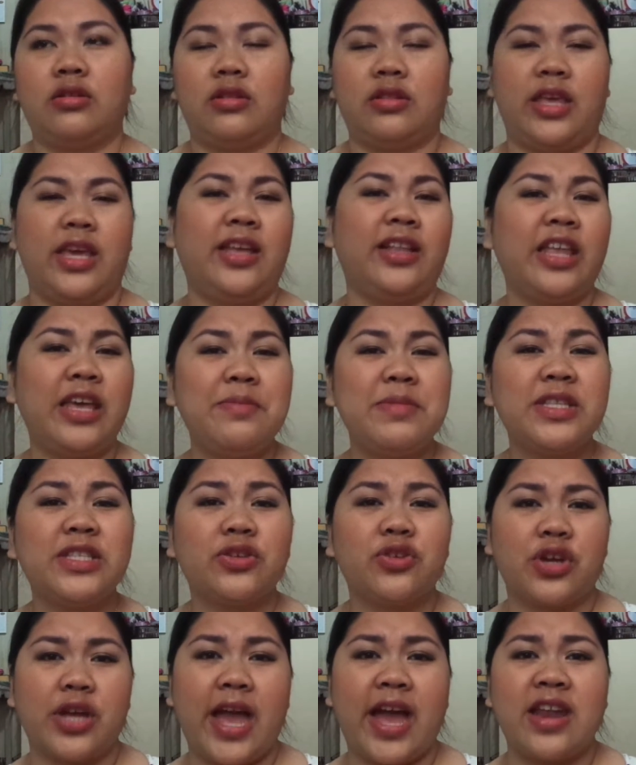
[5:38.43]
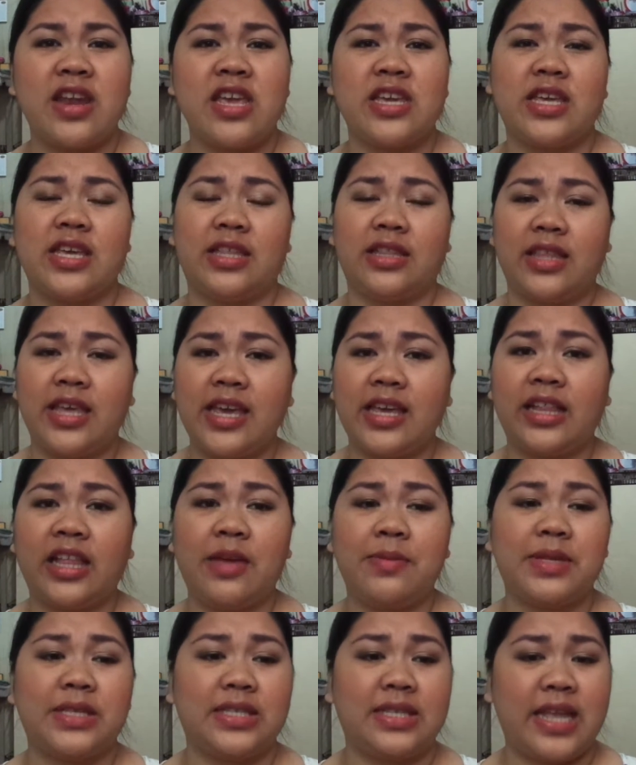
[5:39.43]
they claim it's organic, they
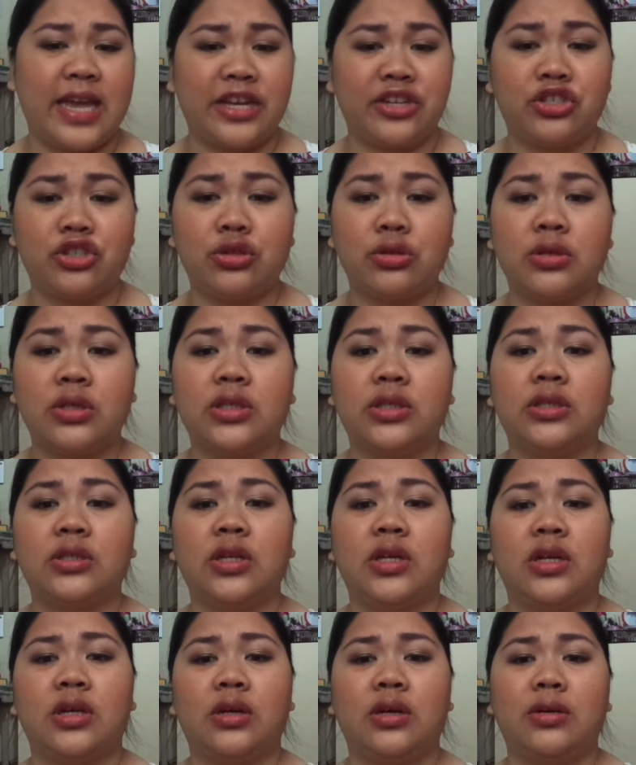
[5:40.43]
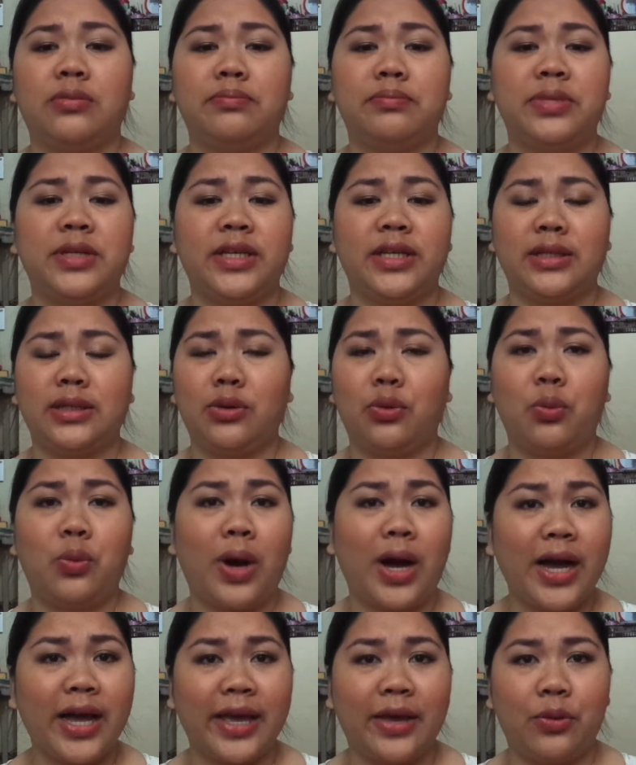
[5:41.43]
claim it's natural, uh, but
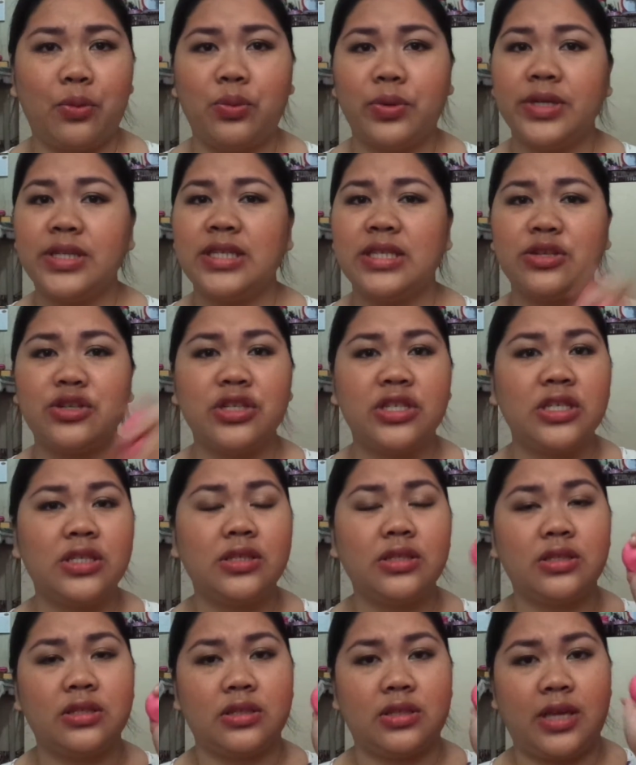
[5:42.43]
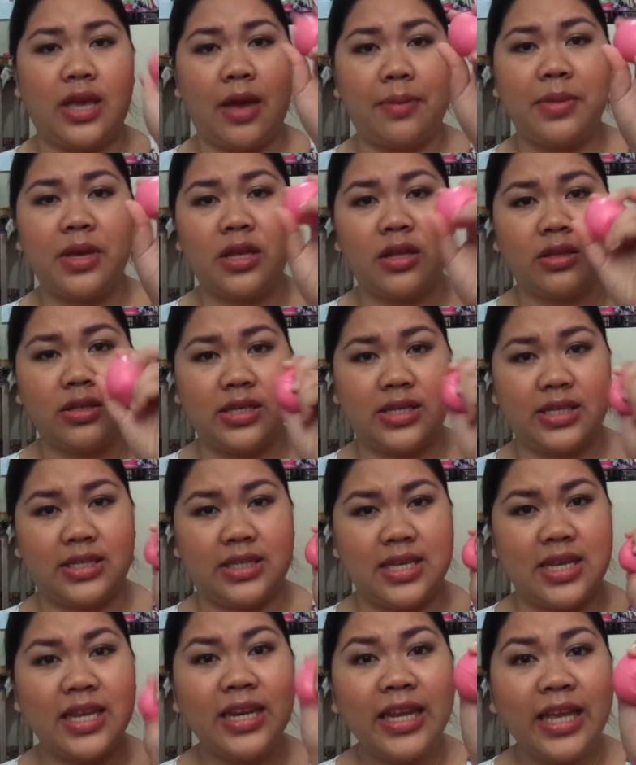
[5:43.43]
why? What certain chemical
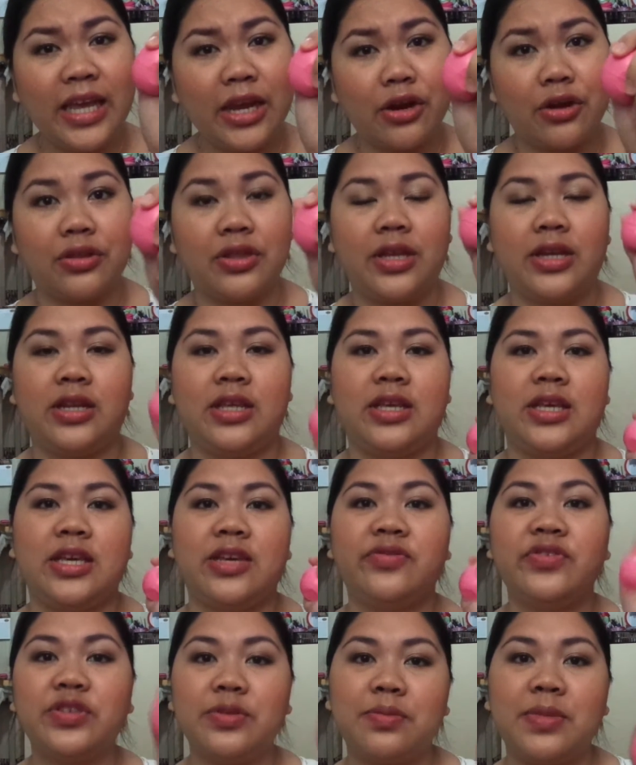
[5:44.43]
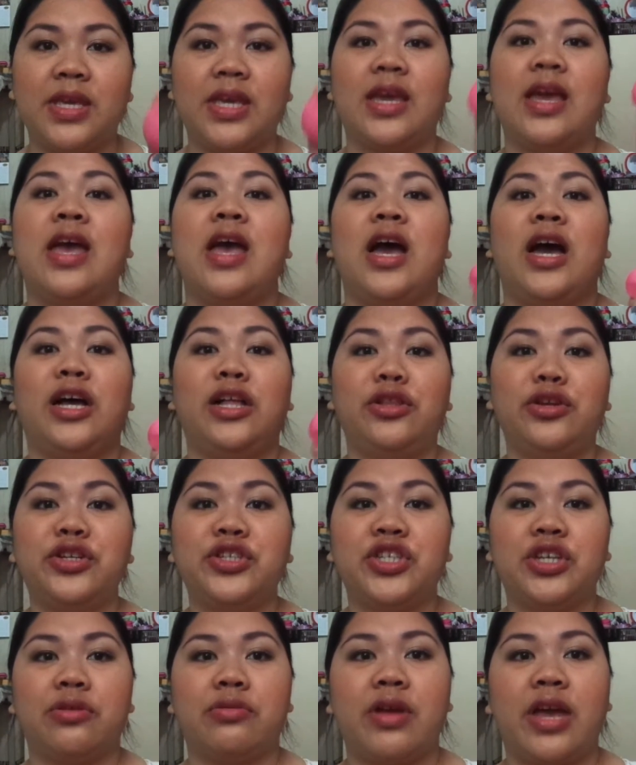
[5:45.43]
is in here that gives me
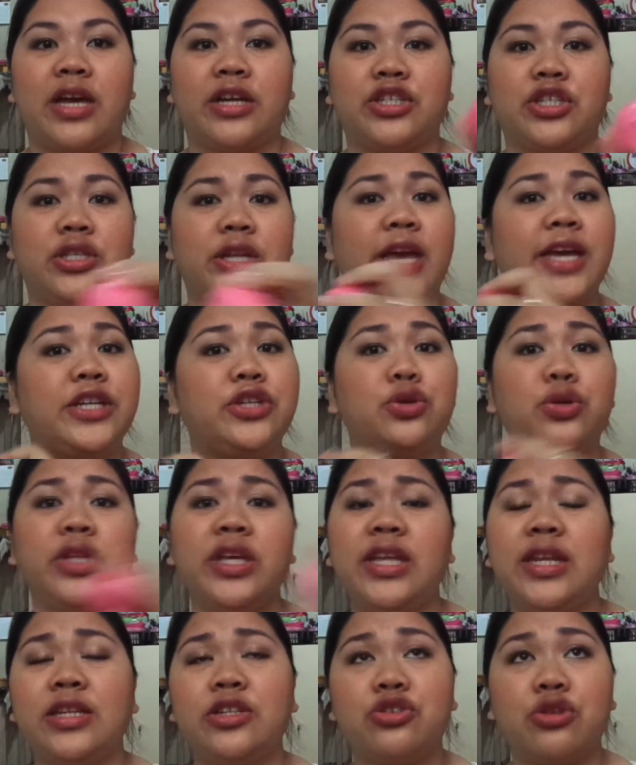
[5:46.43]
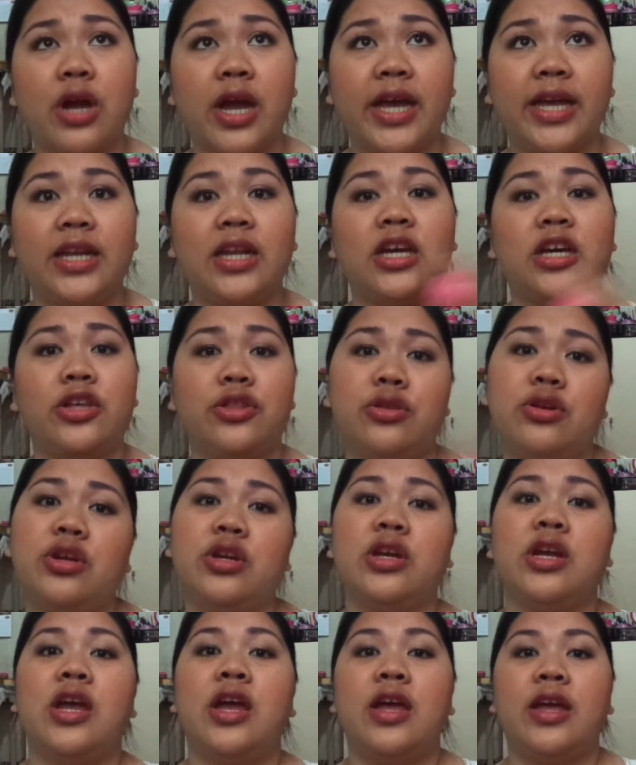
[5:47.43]
allergic reaction? I totally tried
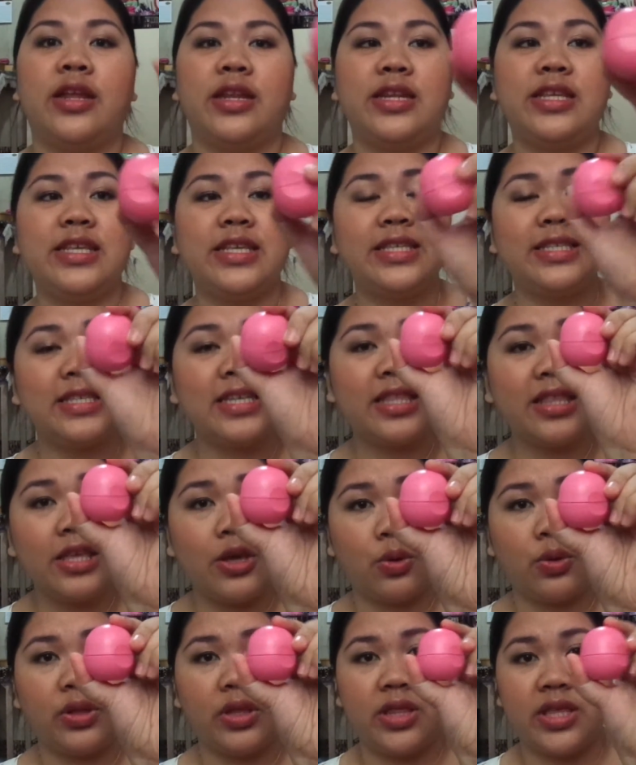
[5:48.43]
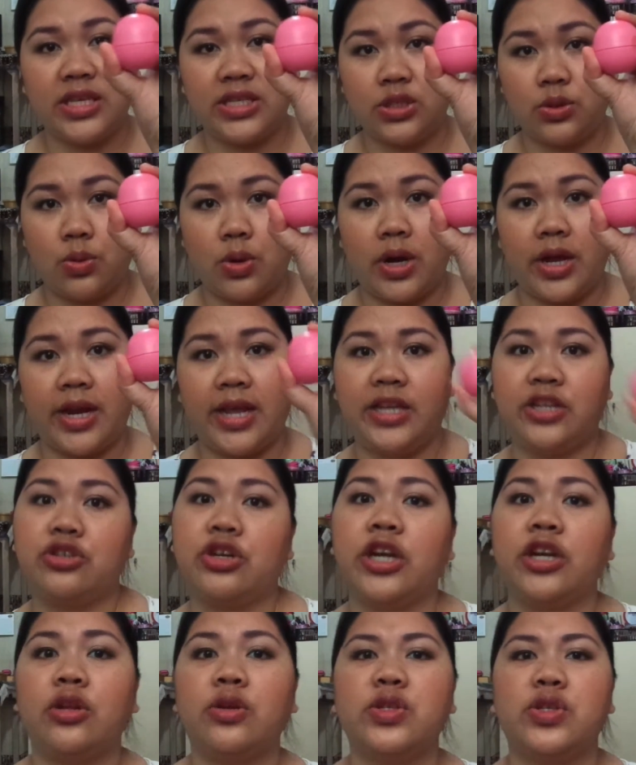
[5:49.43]
other, it's not the only, this one, I
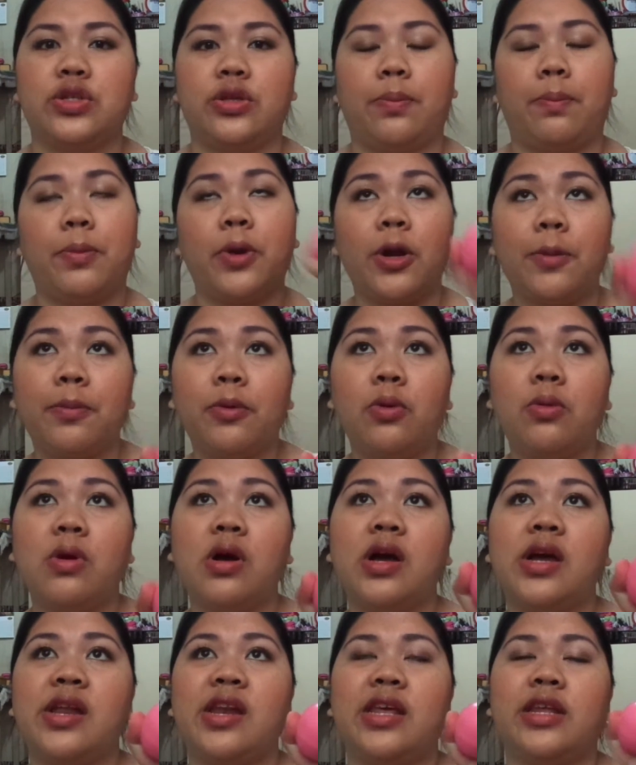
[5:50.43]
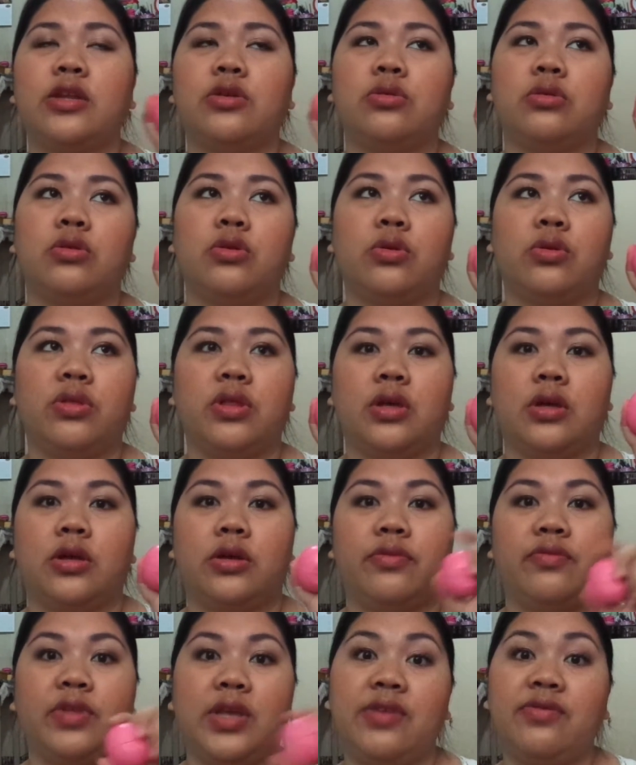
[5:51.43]
tried also the purple one, I don't know
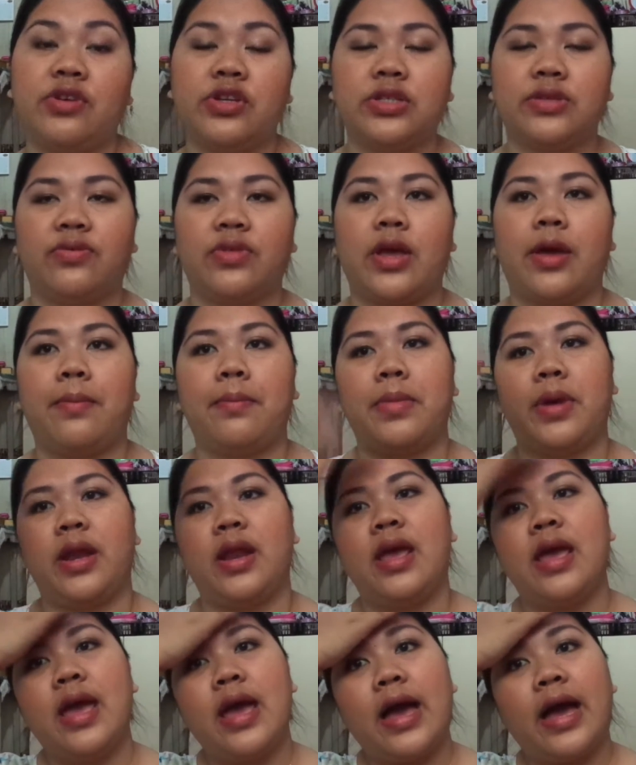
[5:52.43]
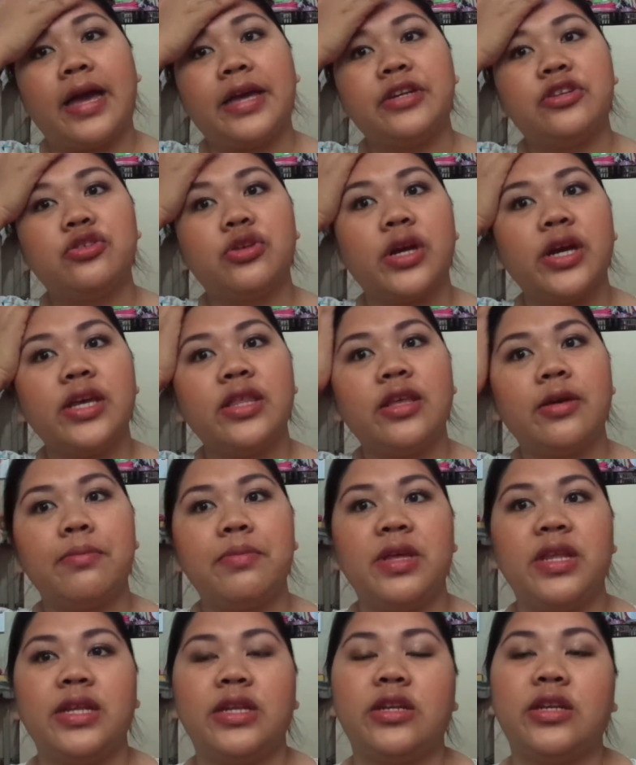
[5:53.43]
the flavors of them, but I tried them,
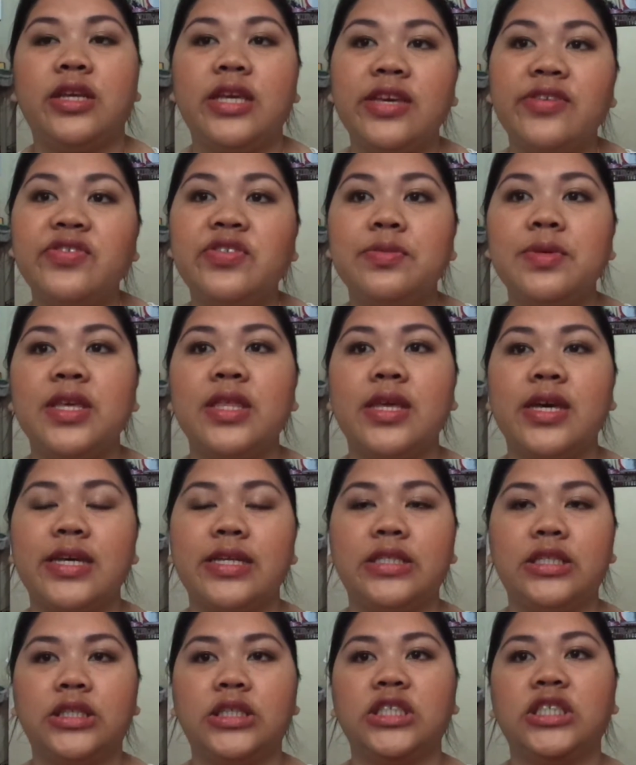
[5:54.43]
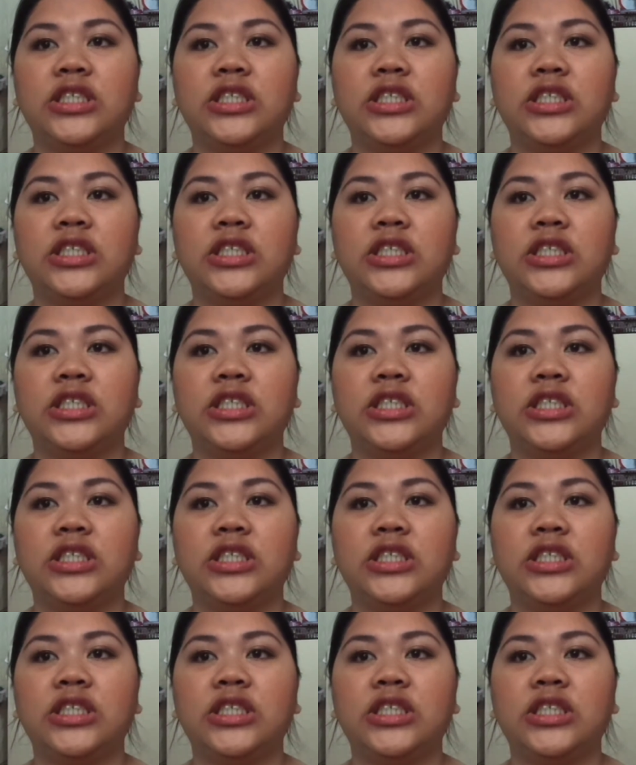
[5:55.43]
but it gives me that,